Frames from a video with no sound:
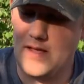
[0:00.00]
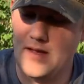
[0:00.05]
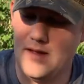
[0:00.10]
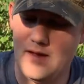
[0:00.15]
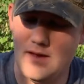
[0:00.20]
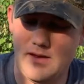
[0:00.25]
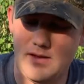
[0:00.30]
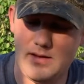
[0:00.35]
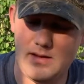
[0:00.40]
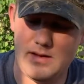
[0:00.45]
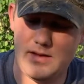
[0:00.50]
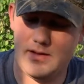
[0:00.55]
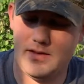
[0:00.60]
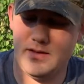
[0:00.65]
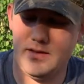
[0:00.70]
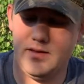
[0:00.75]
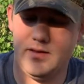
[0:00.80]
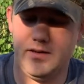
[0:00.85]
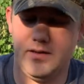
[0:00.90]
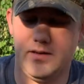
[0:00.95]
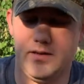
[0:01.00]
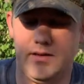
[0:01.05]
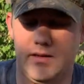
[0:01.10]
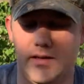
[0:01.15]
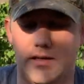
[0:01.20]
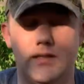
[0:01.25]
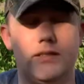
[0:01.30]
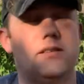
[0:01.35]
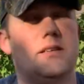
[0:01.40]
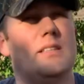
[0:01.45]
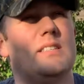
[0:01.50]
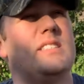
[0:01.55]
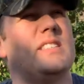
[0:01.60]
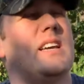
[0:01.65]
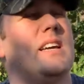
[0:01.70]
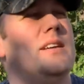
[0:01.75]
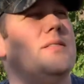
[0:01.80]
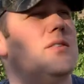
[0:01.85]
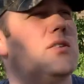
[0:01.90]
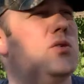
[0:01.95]
And then the, it's, it's
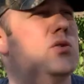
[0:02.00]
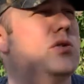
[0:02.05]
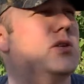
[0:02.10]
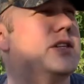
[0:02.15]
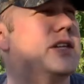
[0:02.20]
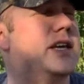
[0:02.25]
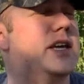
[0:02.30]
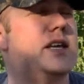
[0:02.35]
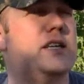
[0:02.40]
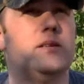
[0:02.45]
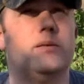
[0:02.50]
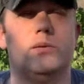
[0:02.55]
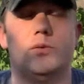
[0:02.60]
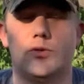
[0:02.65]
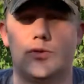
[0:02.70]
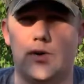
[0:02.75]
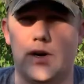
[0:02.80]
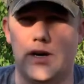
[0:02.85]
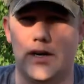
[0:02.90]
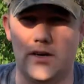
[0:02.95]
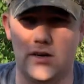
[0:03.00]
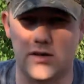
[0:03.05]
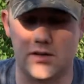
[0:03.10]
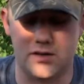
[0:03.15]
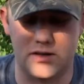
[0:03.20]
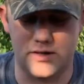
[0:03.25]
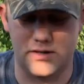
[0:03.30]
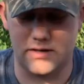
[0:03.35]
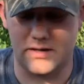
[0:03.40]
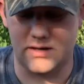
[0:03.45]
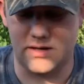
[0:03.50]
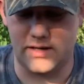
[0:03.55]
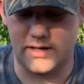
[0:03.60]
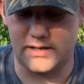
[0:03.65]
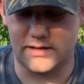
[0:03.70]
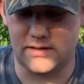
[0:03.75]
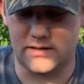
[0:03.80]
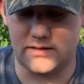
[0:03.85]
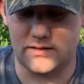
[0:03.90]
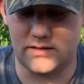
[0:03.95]
kind of a cool day. It was rainy earlier today,
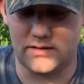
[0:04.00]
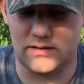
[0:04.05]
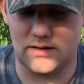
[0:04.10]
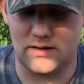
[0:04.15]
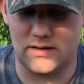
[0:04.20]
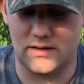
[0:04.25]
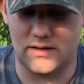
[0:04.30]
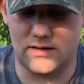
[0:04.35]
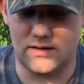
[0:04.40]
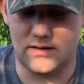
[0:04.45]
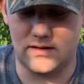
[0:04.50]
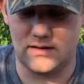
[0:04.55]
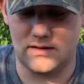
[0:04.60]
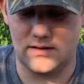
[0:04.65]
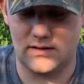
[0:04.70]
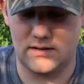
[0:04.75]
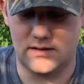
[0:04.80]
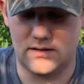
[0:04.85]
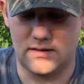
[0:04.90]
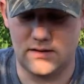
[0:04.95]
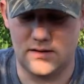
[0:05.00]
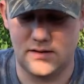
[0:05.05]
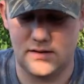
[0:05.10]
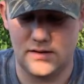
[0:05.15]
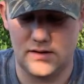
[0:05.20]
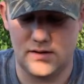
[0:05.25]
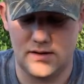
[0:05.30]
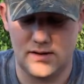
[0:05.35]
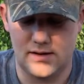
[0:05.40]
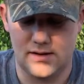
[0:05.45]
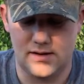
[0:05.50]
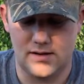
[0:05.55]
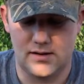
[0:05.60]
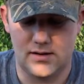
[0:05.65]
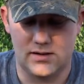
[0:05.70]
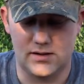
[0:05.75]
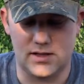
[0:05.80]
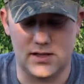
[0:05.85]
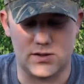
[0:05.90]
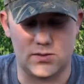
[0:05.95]
so it's not,
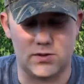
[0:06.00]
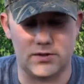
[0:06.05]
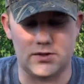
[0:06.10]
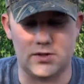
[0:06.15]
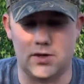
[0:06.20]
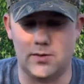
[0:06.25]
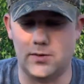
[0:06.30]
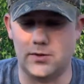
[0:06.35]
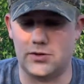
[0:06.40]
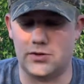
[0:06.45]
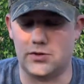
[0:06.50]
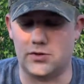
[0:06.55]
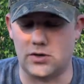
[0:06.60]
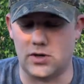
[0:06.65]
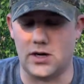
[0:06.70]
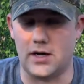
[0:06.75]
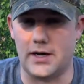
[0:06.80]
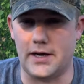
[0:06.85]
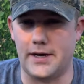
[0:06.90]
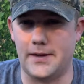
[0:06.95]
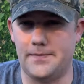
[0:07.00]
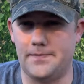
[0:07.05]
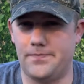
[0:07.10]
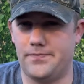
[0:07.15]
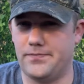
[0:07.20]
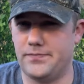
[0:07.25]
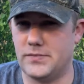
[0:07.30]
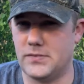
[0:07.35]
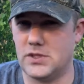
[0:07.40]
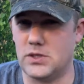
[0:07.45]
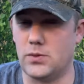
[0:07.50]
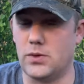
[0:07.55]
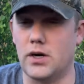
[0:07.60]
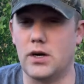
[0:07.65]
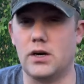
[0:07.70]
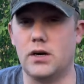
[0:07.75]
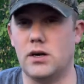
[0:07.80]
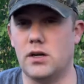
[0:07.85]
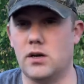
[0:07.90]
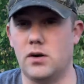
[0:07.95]
this one's almost dry. So we are
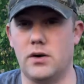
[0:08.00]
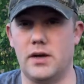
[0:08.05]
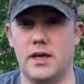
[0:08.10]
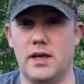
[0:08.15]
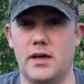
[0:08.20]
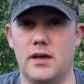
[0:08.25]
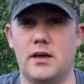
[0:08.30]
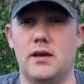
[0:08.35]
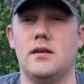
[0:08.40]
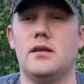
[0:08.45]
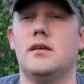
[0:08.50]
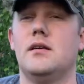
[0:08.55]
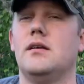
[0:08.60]
gonna go ahead